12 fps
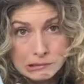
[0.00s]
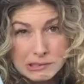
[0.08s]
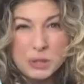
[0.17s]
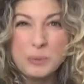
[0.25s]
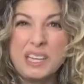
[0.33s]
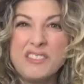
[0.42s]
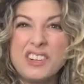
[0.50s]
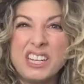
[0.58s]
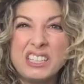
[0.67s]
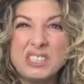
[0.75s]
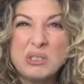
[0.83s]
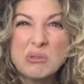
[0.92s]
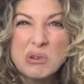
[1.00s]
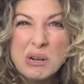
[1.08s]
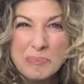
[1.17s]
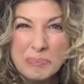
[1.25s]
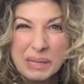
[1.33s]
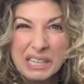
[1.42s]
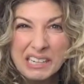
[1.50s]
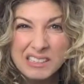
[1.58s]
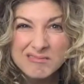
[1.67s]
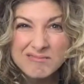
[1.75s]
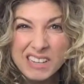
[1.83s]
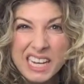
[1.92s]
Do we ever get grumpy
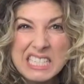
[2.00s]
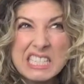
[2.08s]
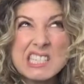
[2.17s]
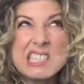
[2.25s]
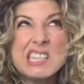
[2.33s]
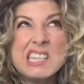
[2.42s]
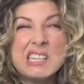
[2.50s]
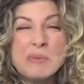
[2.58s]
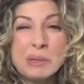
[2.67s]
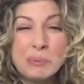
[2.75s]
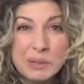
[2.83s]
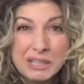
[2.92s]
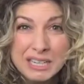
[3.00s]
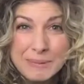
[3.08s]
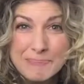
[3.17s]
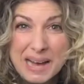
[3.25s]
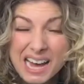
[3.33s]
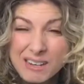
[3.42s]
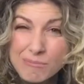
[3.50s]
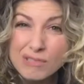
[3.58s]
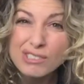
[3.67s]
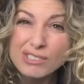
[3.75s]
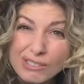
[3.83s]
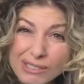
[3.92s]
and sting when we're in a bad
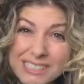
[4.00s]
mood?